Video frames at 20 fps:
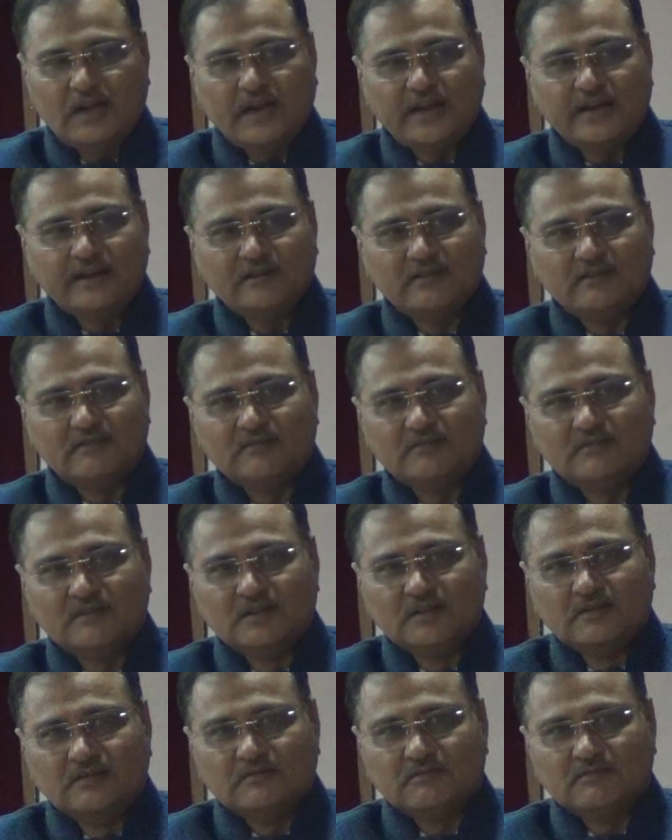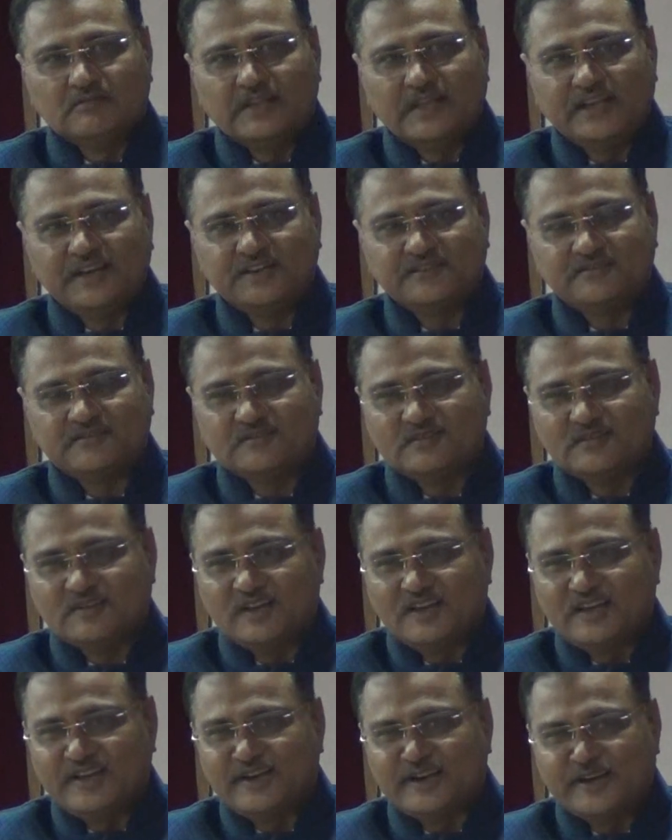And there is
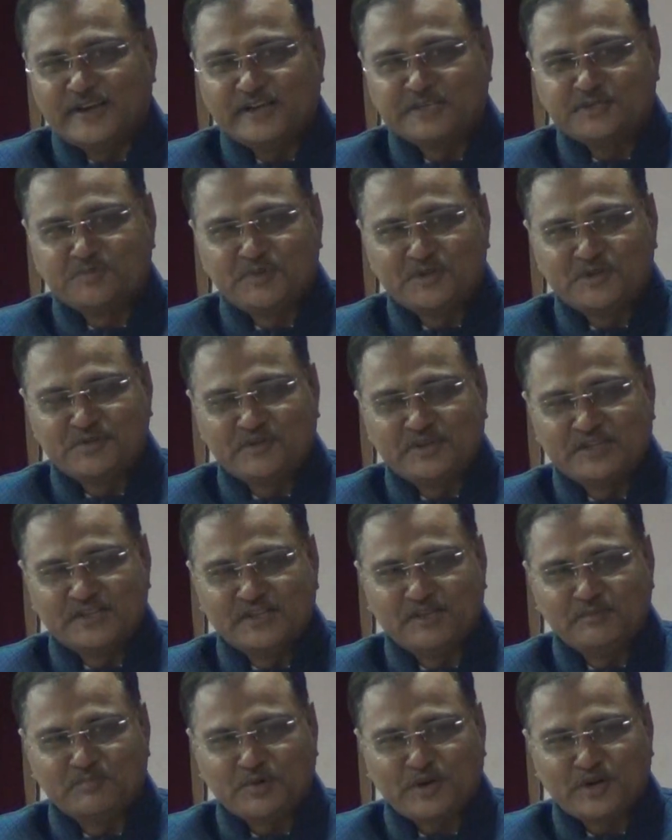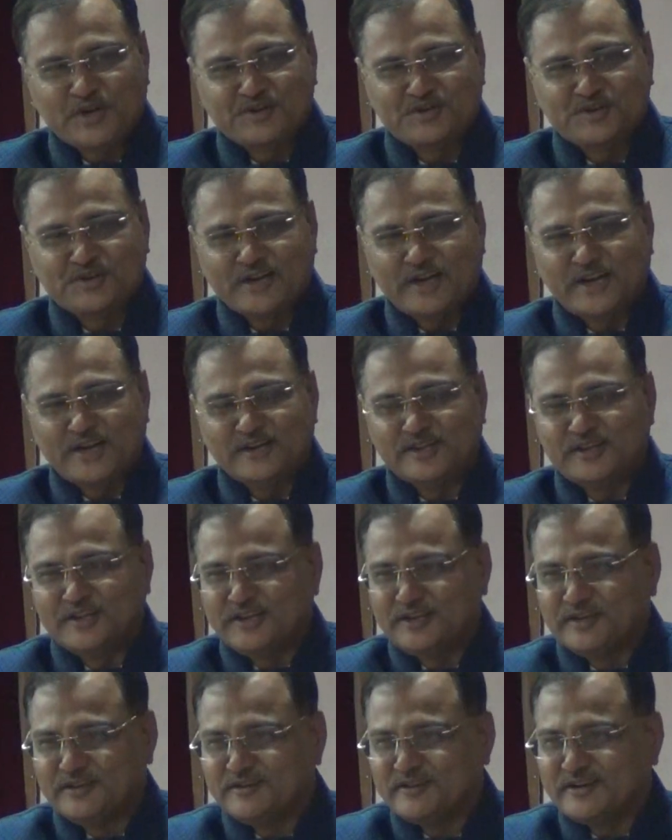a race between the production and
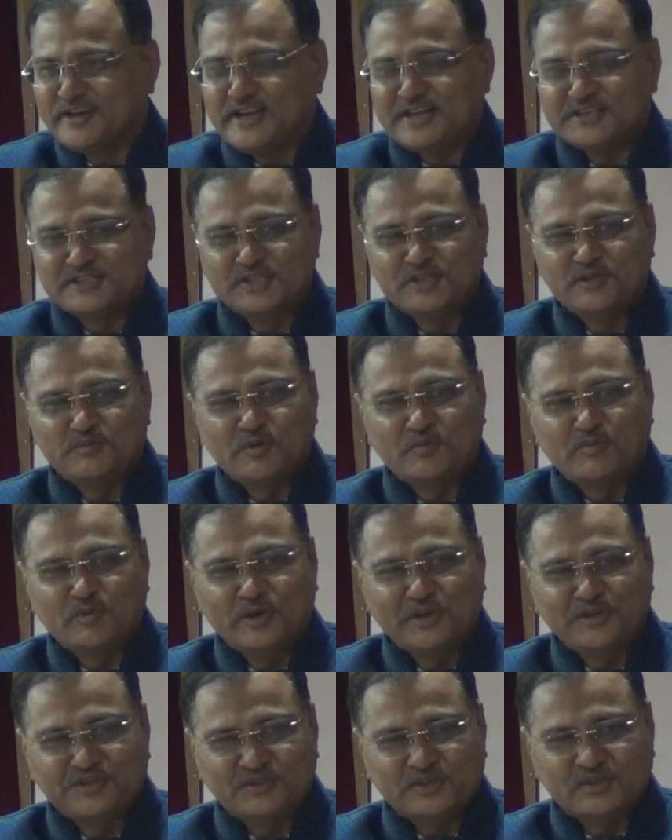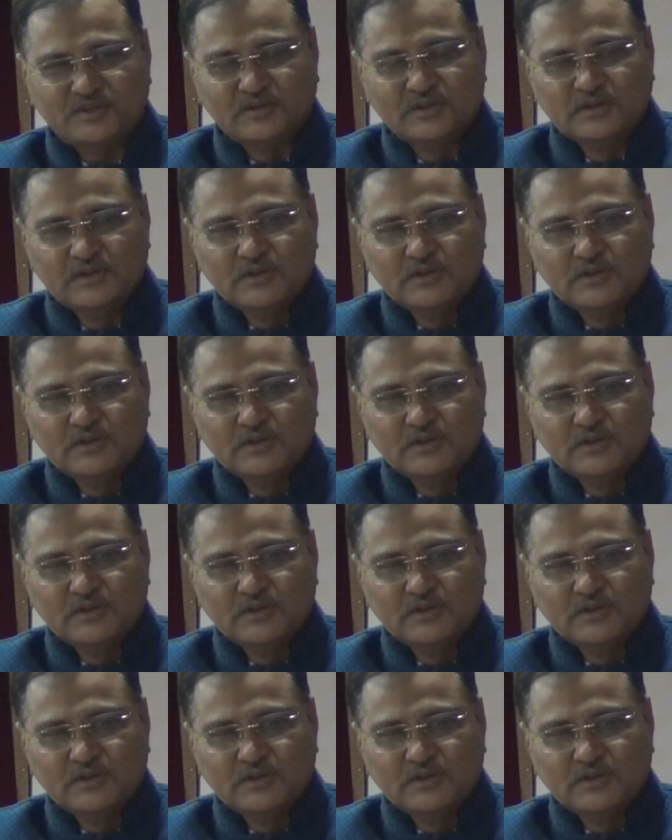the rise in the population.